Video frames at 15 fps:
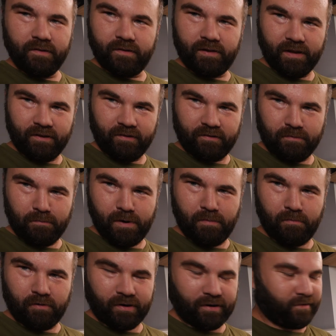change the
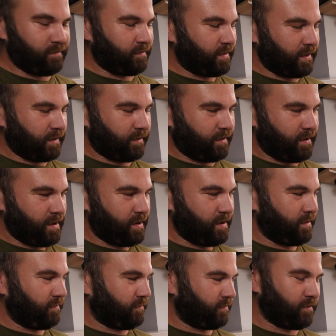memory stick
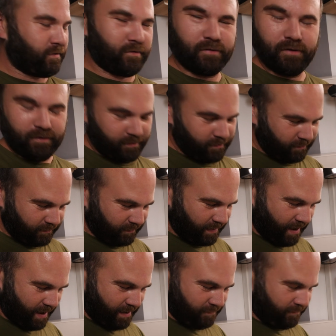here. So
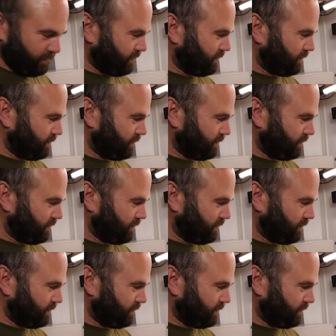yeah,